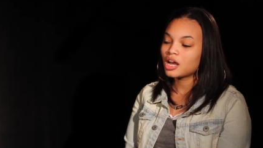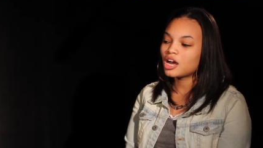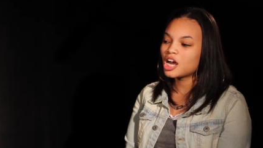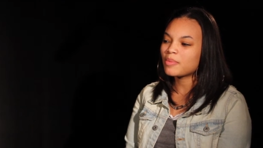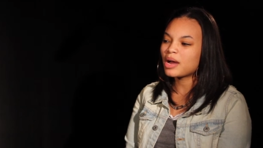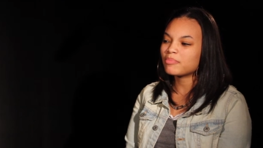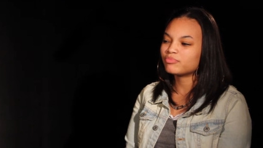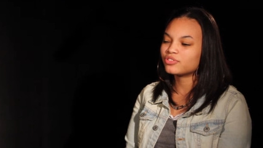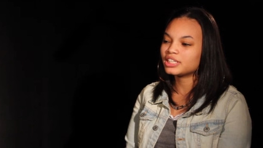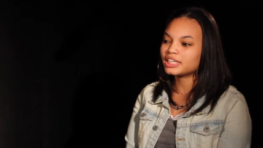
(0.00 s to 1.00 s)
Um,
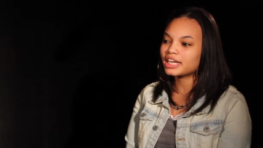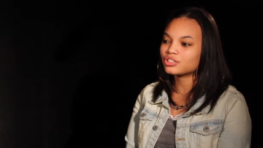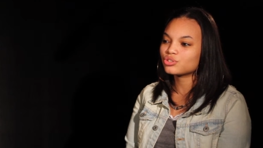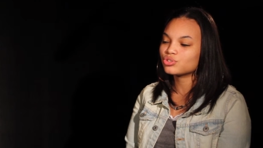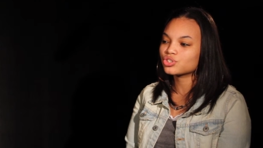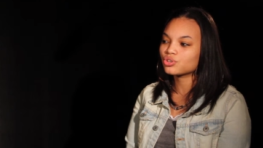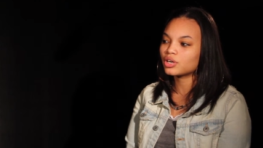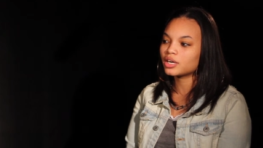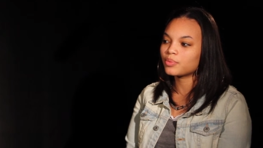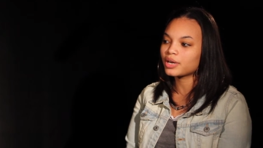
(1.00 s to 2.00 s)
I'm really not too
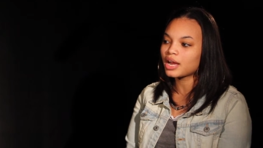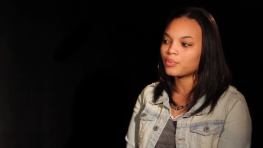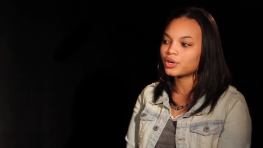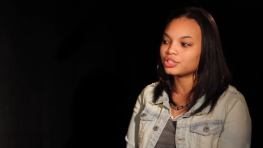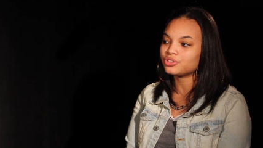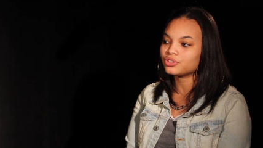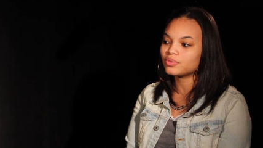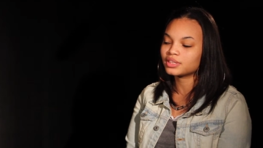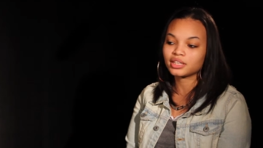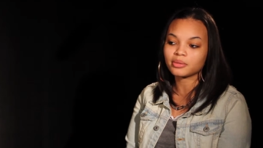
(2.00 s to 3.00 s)
sure what I want to do
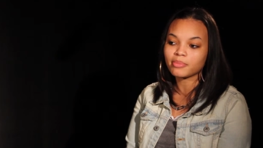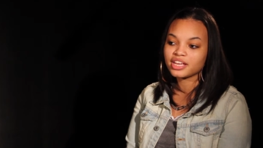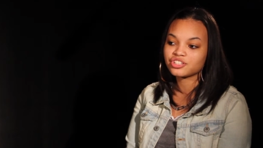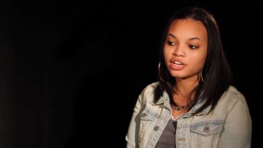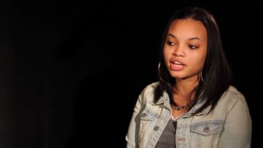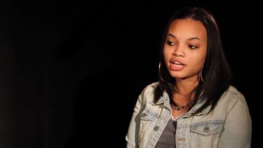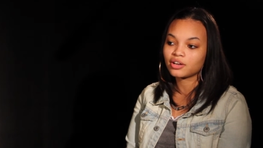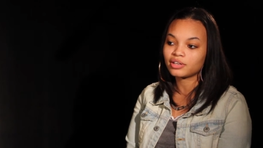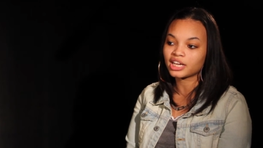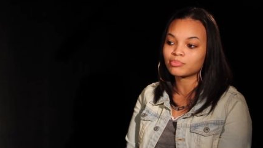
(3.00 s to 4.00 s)
within the major
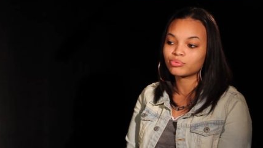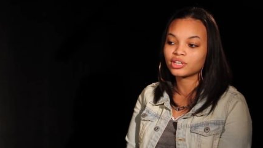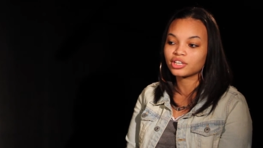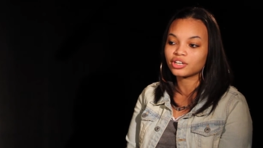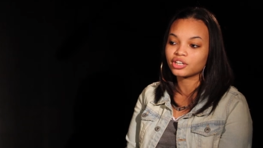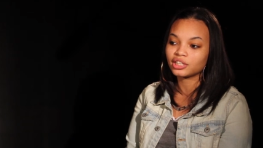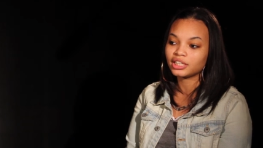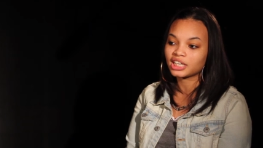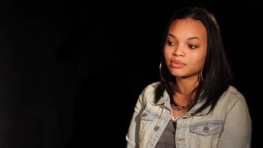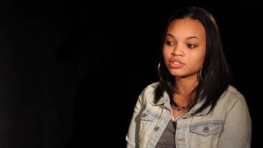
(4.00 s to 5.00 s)
now. Like I'm pretty early,
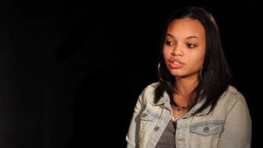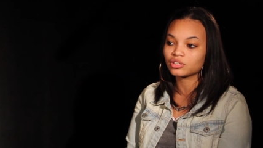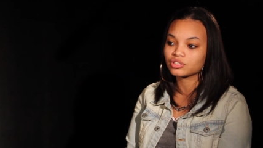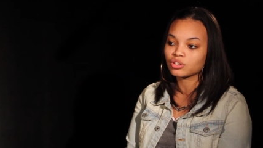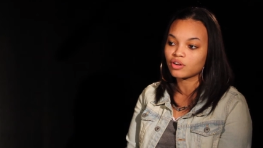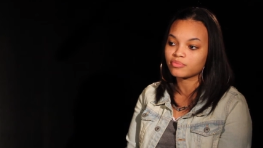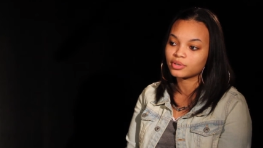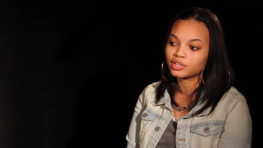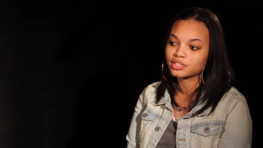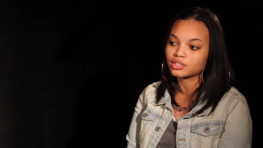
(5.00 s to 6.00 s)
like I'm still a
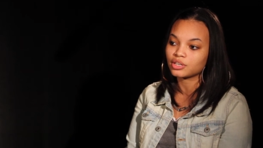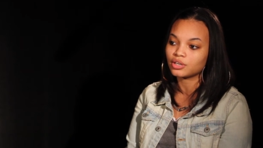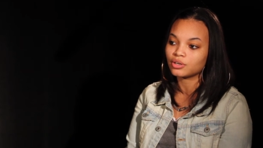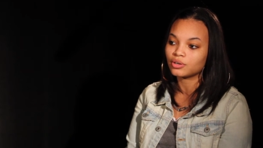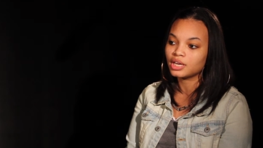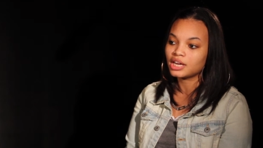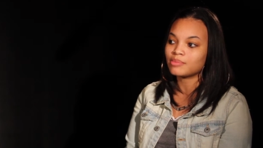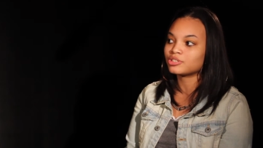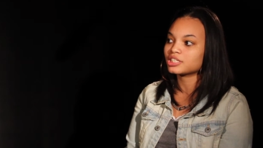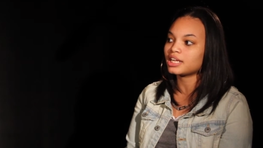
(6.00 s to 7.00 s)
sophomore, so
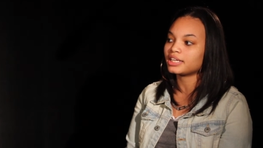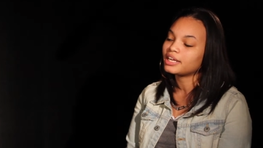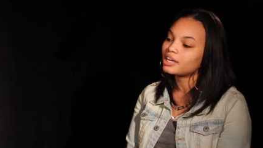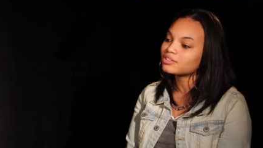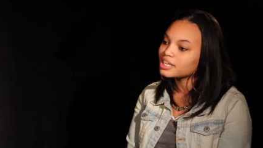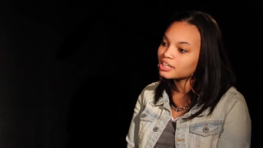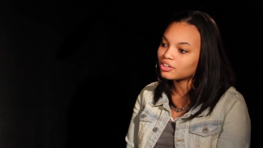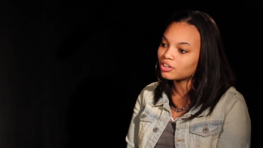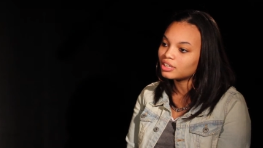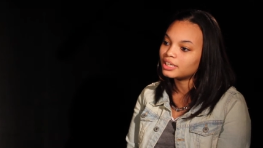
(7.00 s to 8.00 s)
I'm just like now taking
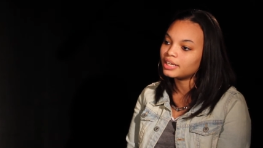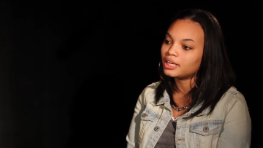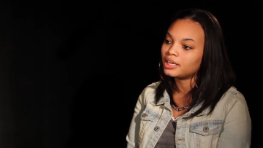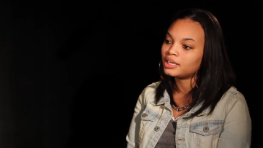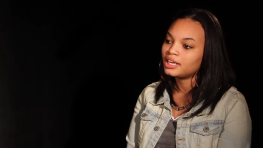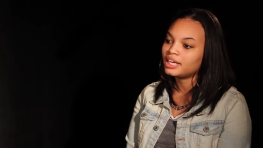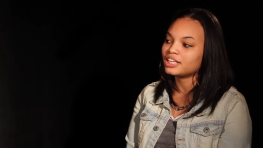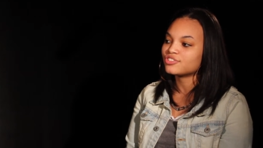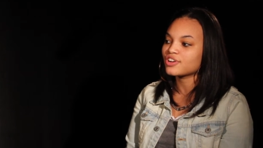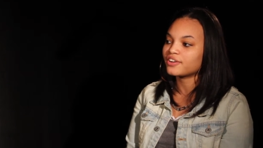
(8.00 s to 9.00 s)
it all in
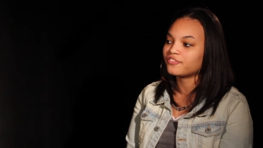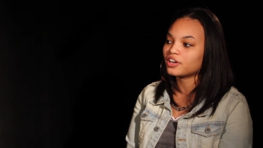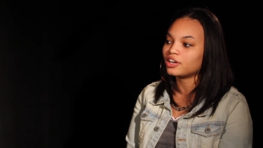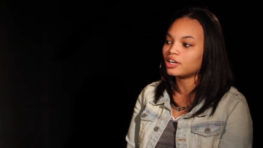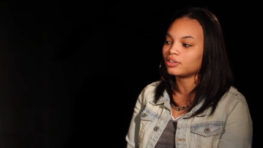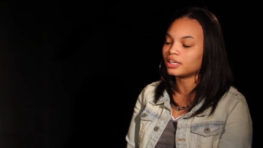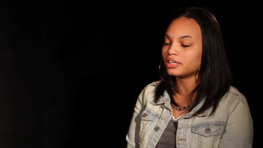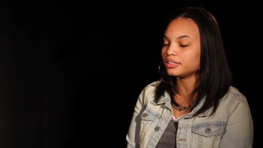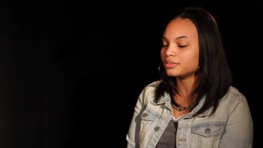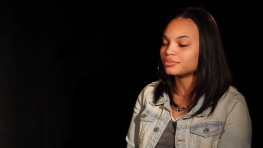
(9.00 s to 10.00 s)
and trying to figure out
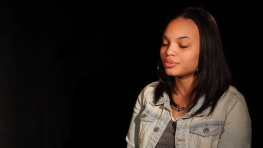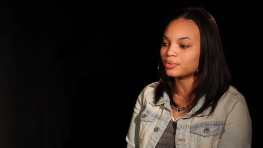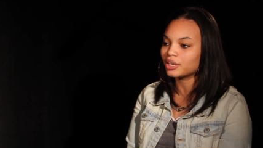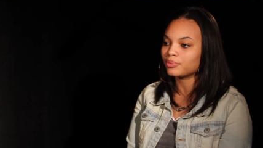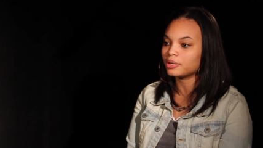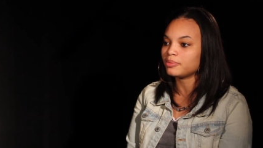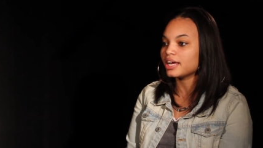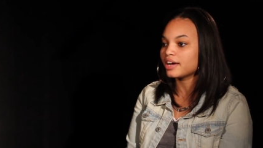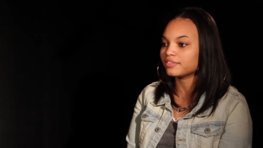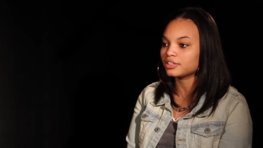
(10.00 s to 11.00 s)
like what I want to be
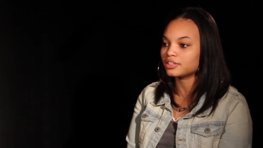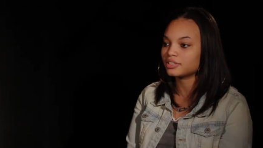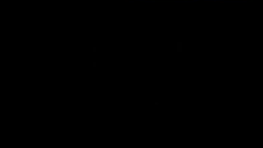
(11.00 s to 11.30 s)
after.